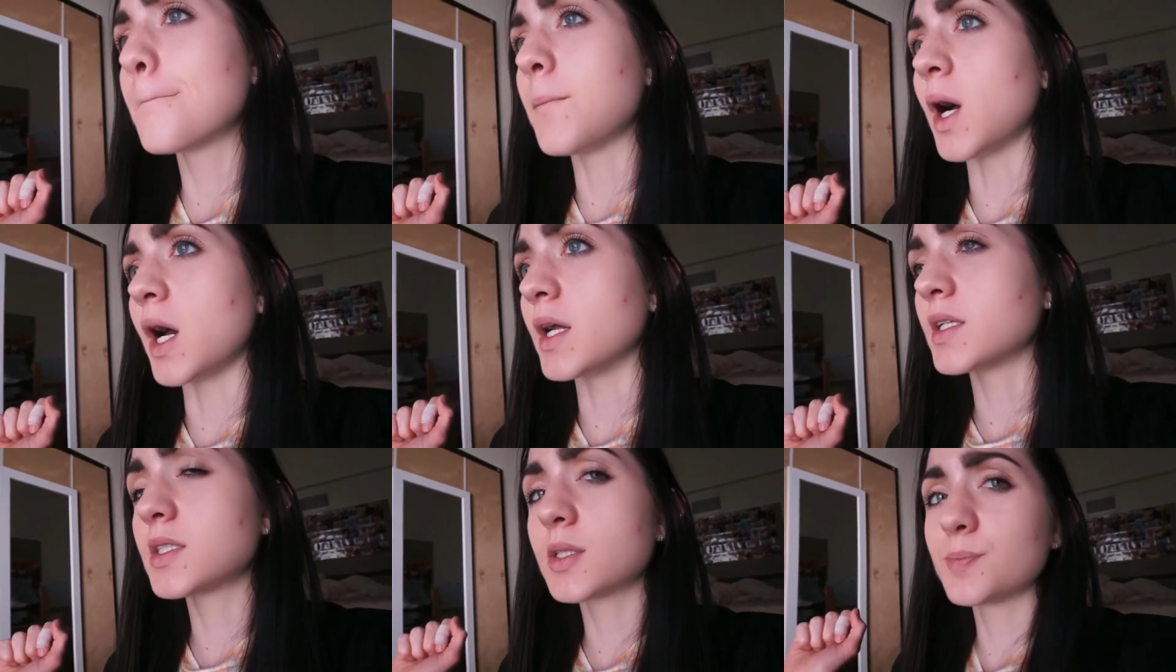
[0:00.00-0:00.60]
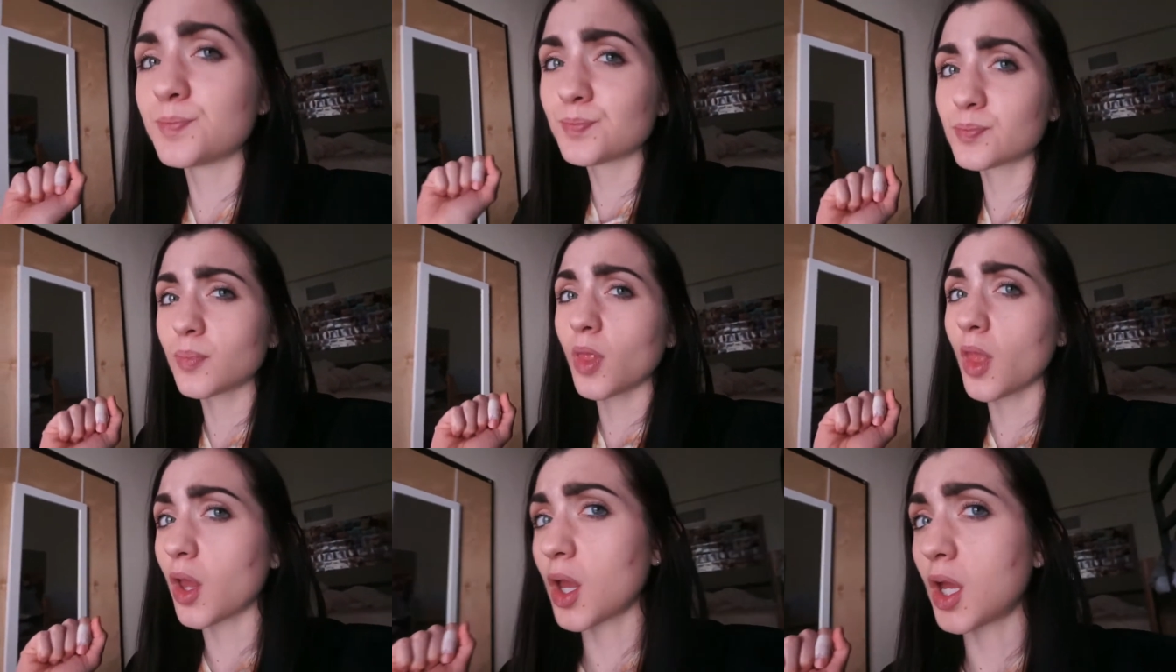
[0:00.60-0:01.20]
but
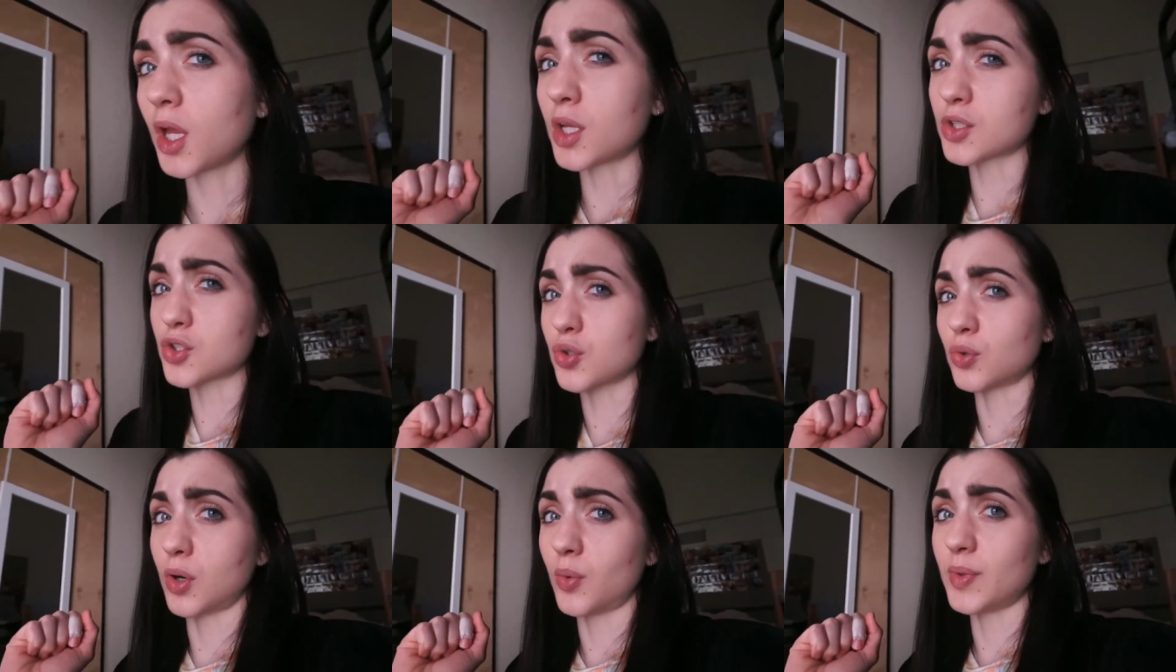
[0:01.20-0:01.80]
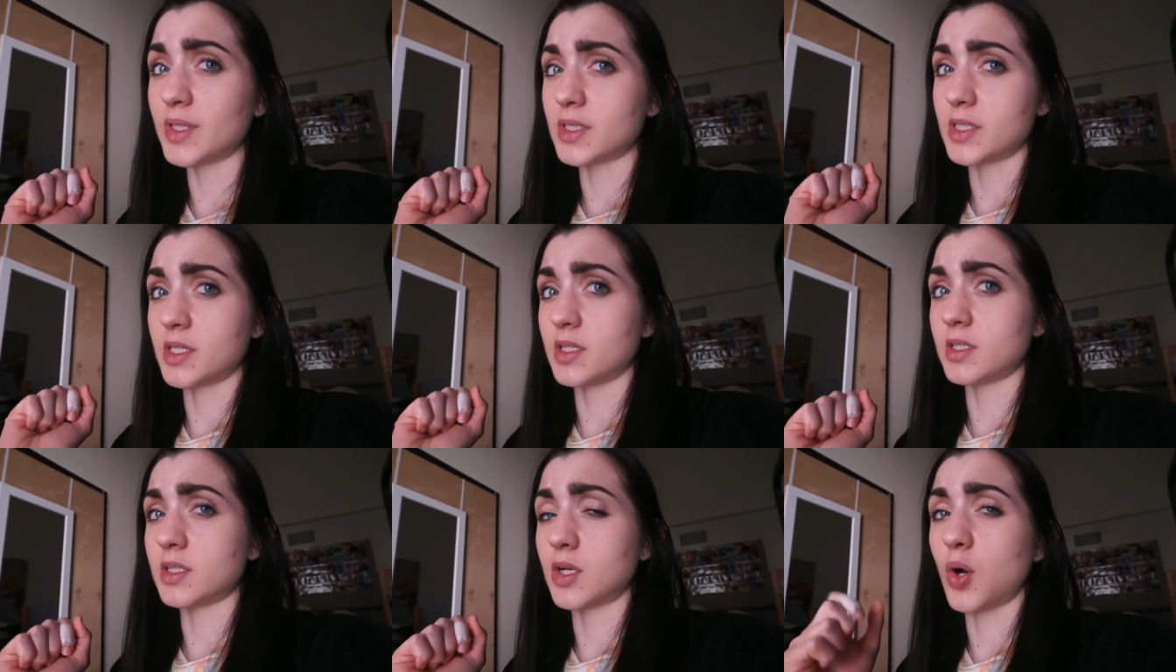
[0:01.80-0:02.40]
it's growing
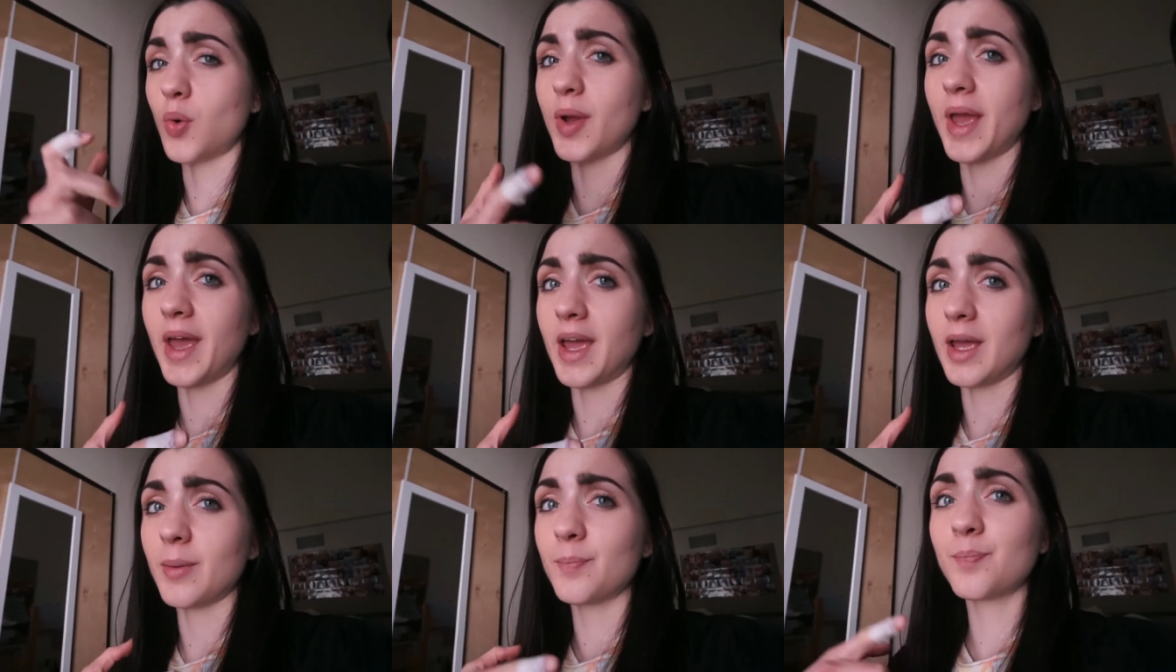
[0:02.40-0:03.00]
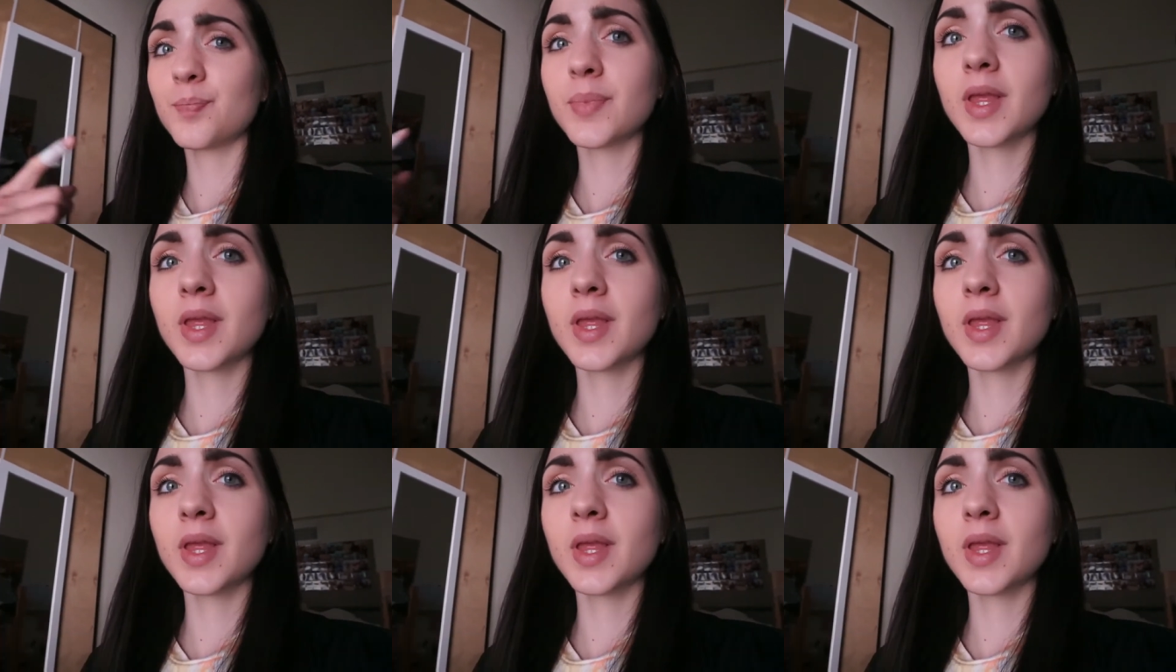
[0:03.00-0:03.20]
season, okay?